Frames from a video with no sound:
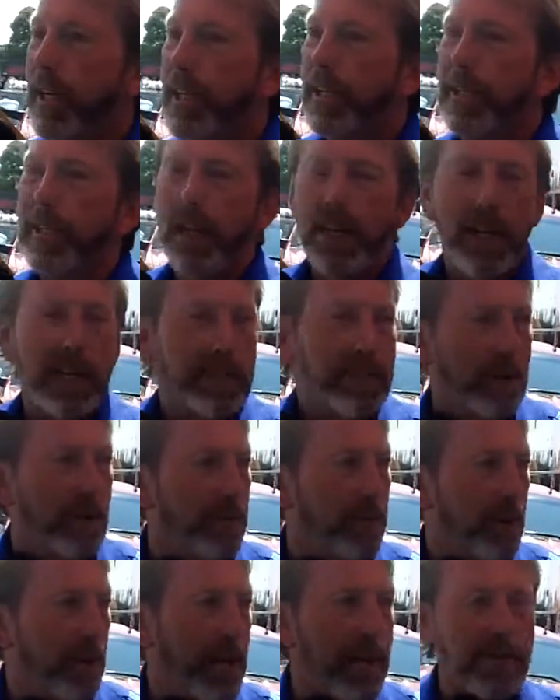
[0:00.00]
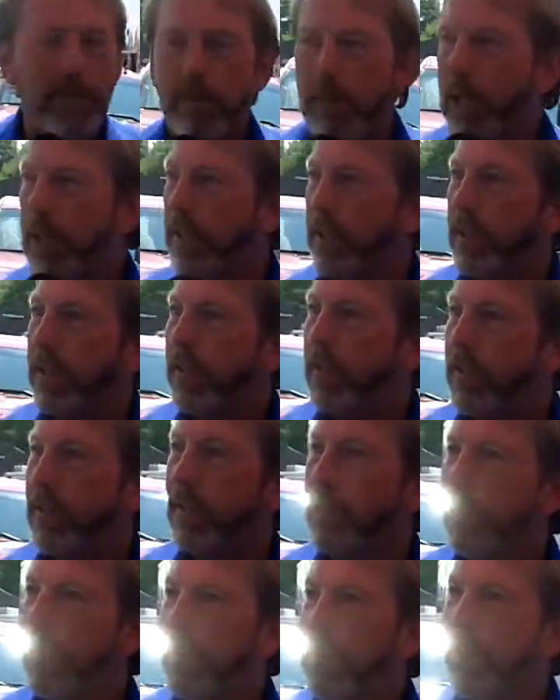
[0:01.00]
is. So for $8,
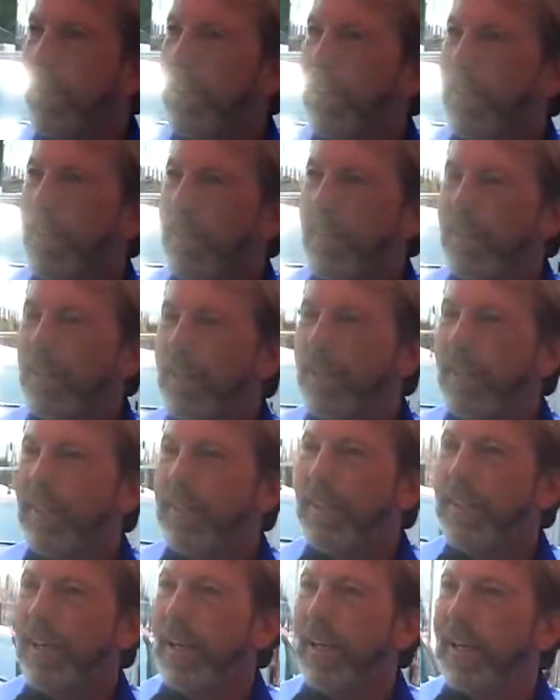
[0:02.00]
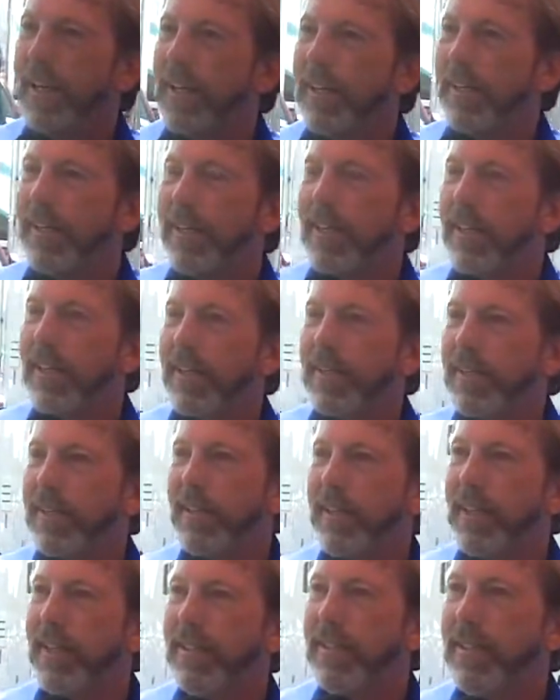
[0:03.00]
it's like
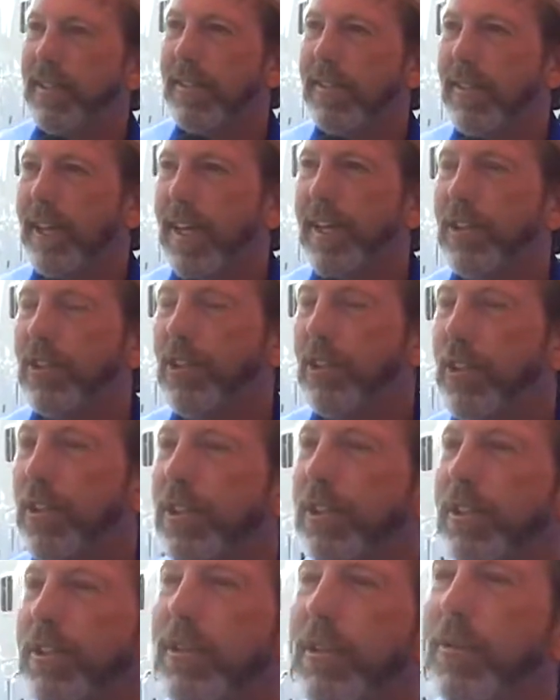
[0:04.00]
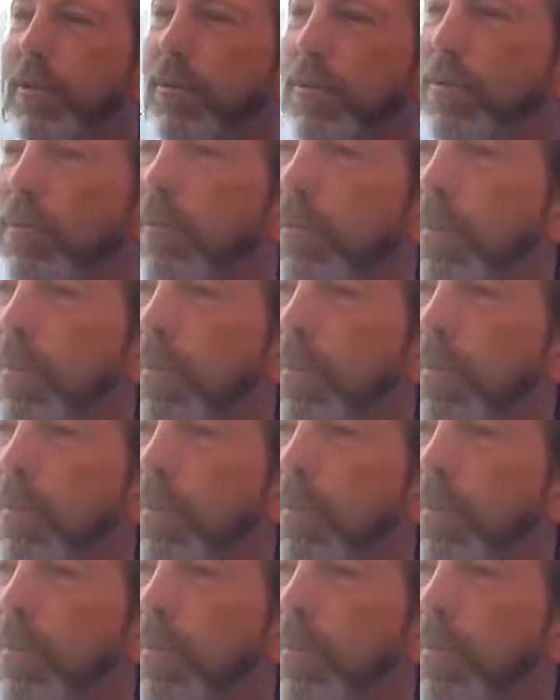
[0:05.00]
it's insurance on